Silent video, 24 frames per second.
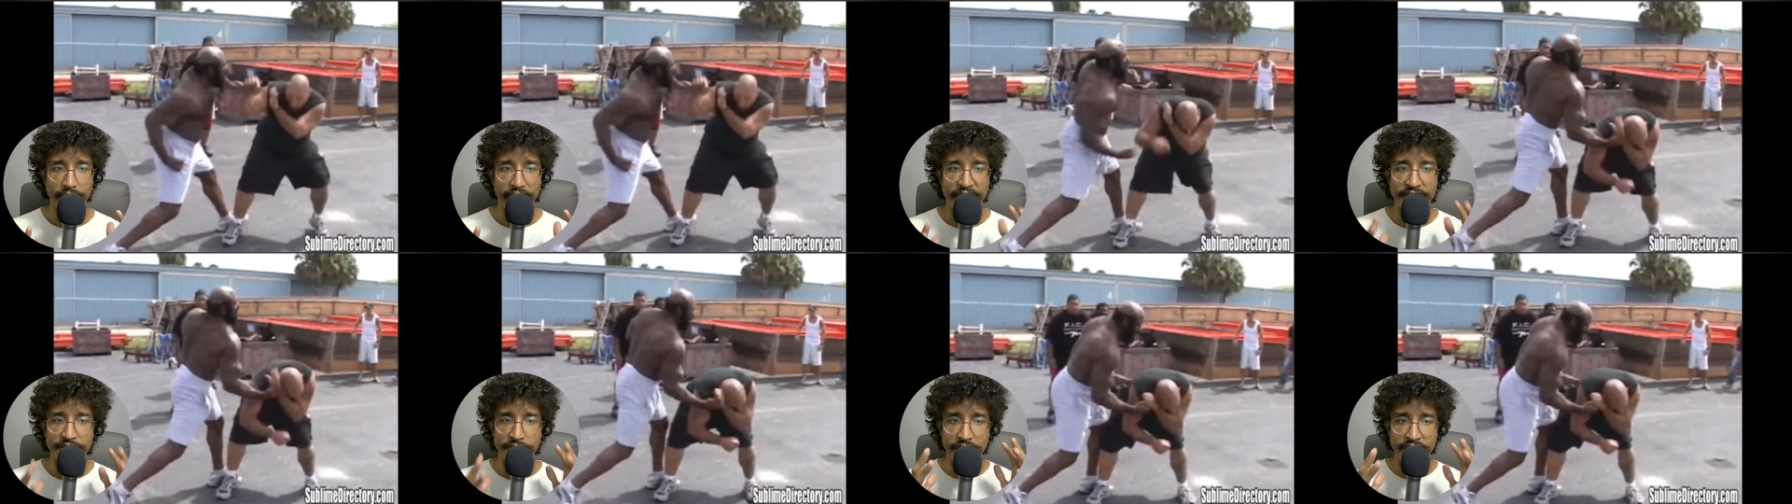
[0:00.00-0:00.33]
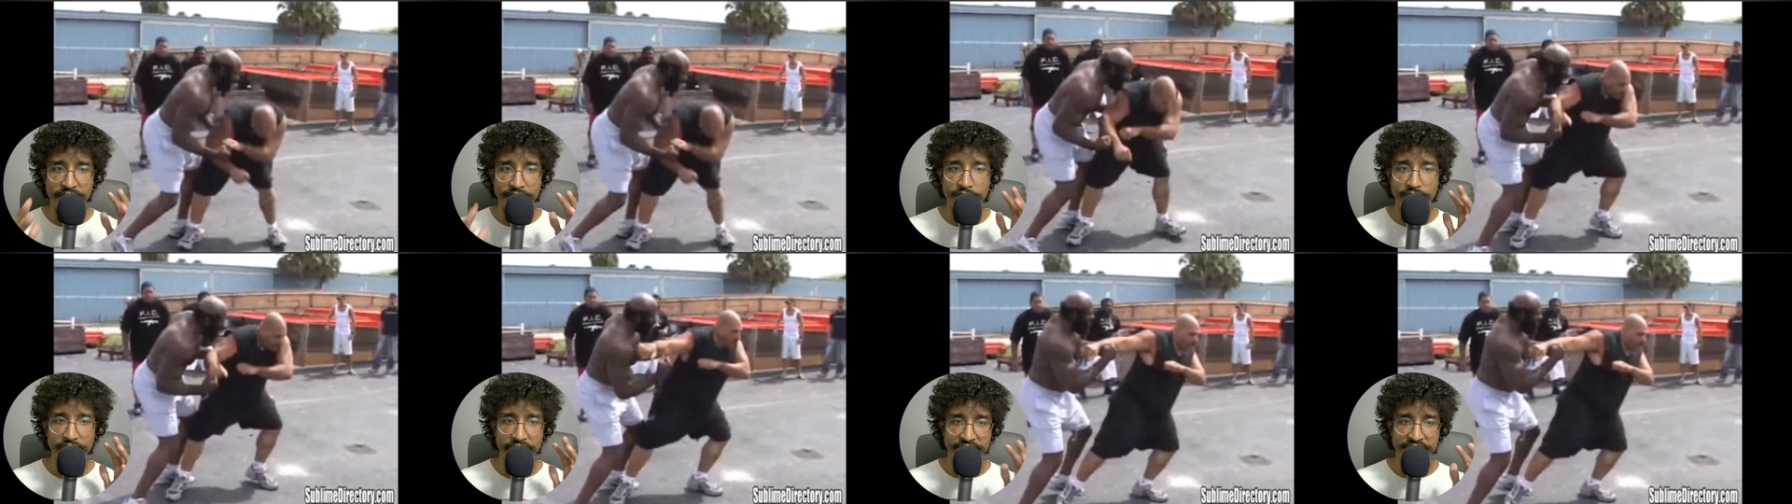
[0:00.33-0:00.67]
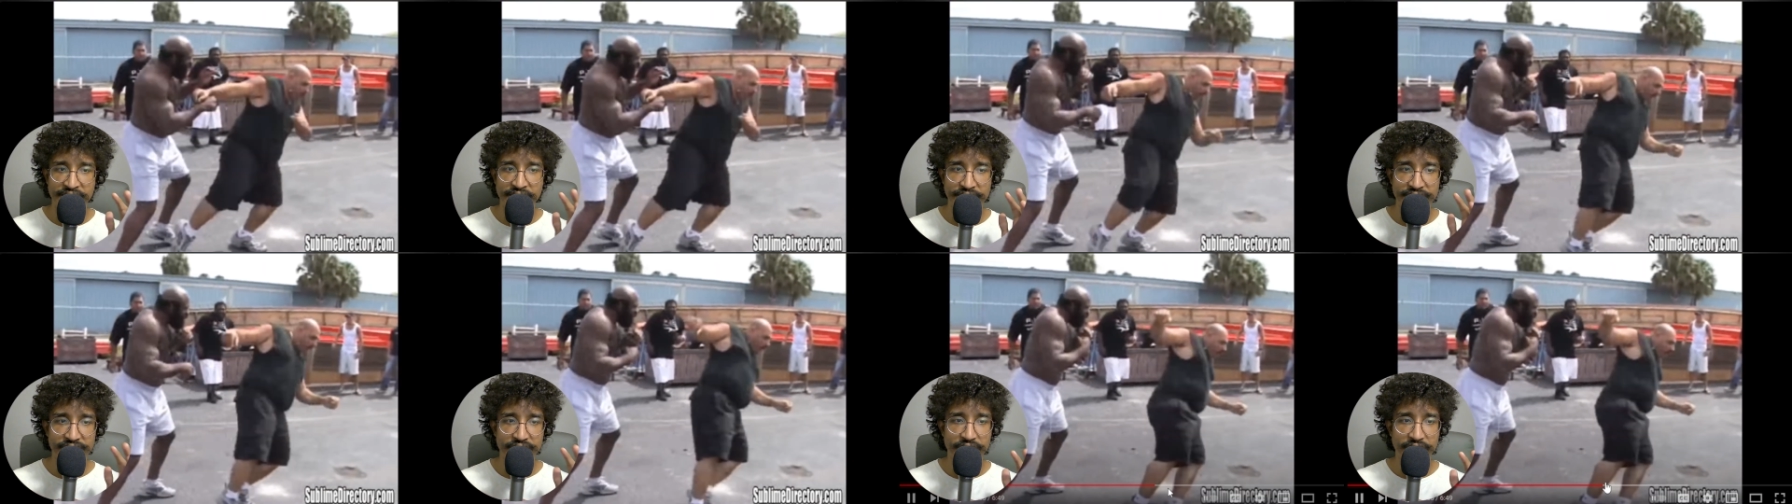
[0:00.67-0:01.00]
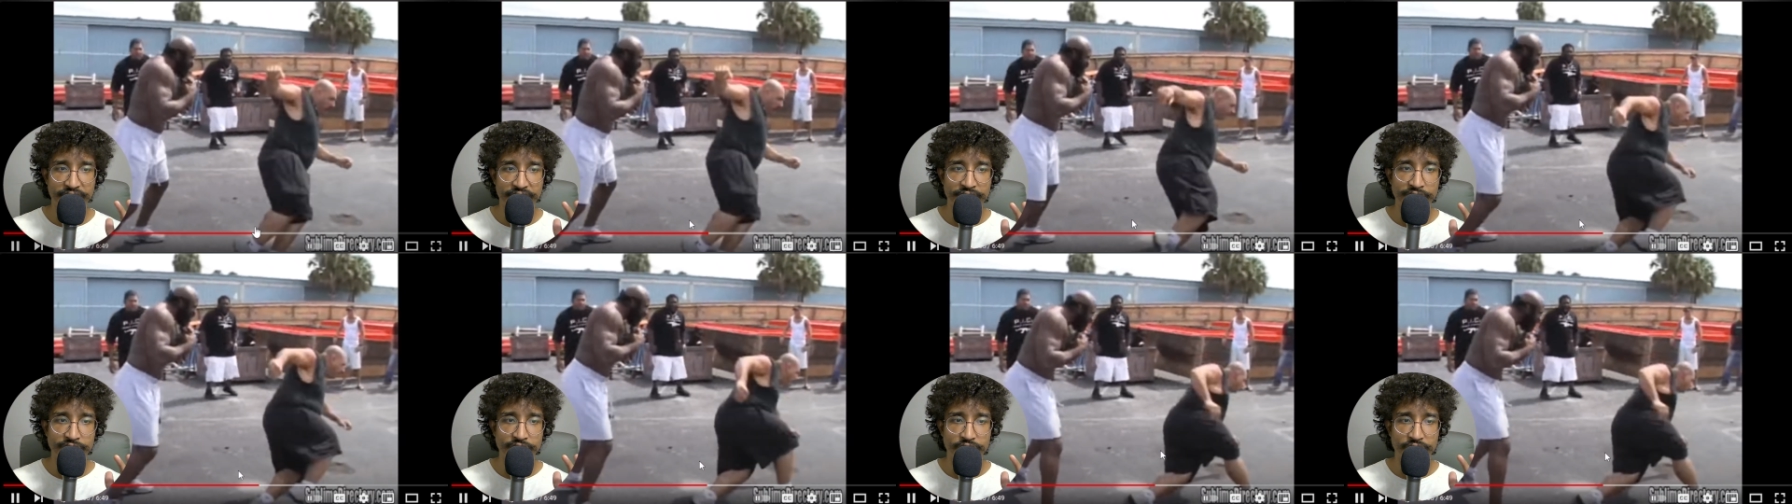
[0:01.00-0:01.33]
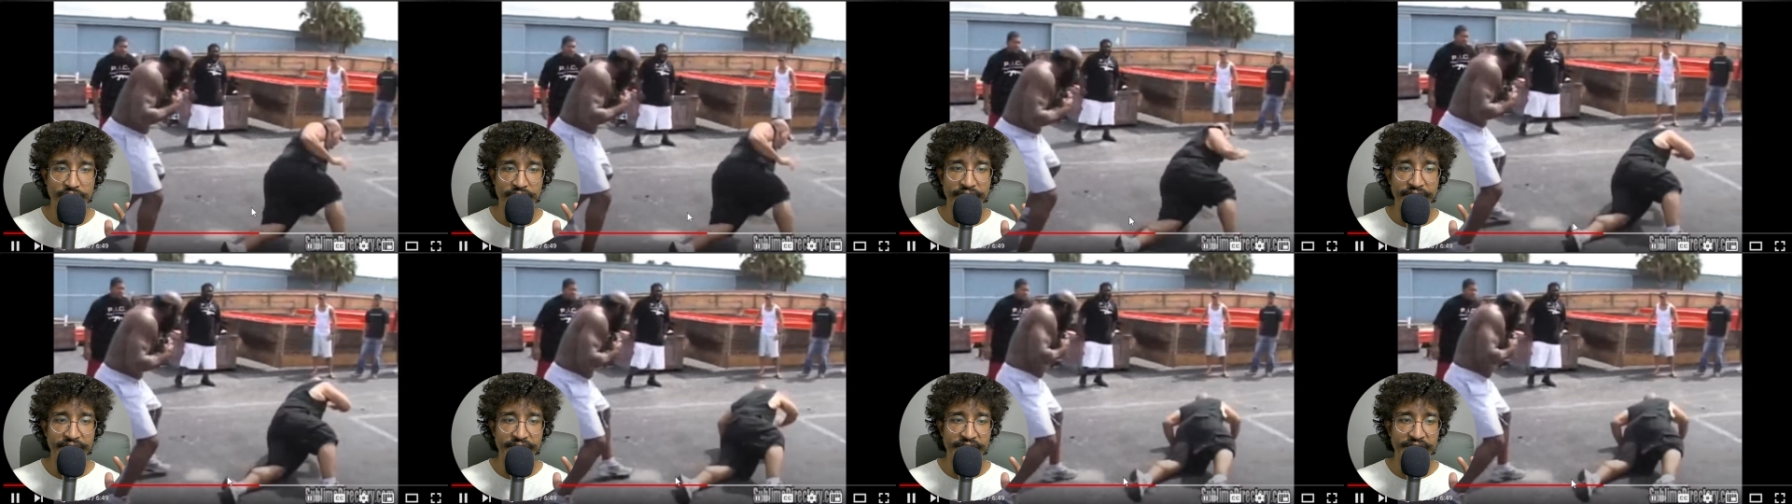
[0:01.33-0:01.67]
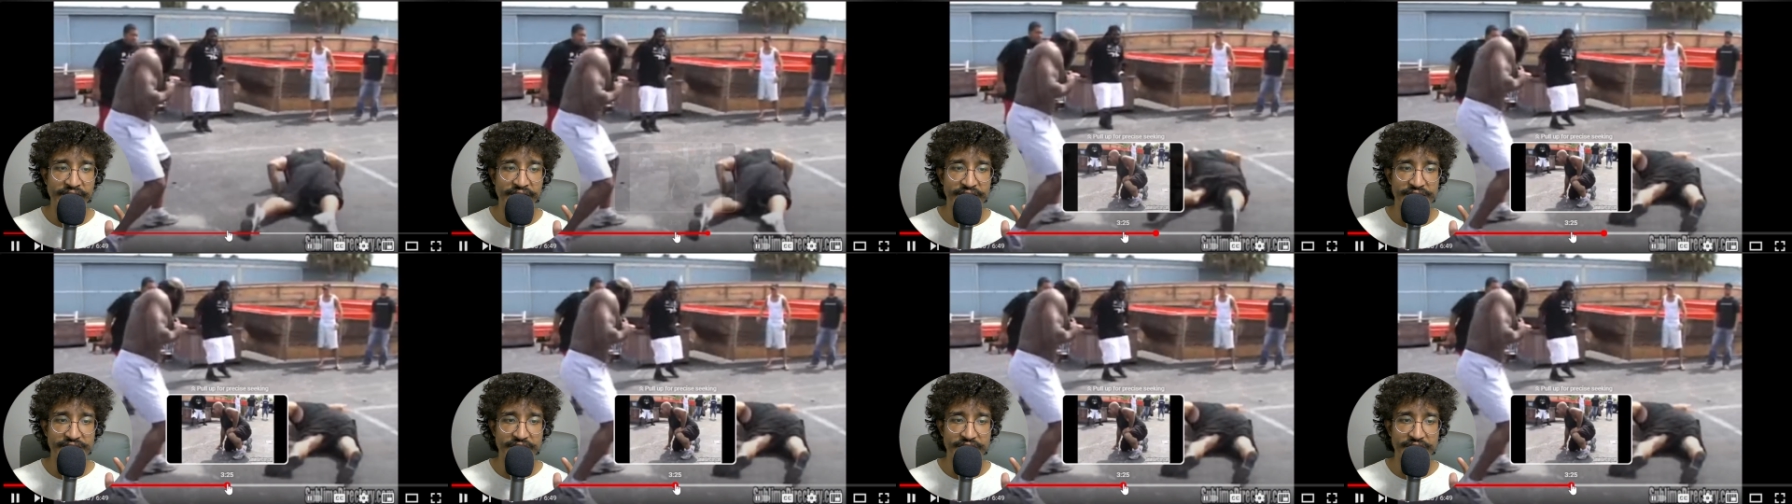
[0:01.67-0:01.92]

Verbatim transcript: And and it doesn't you, it doesn't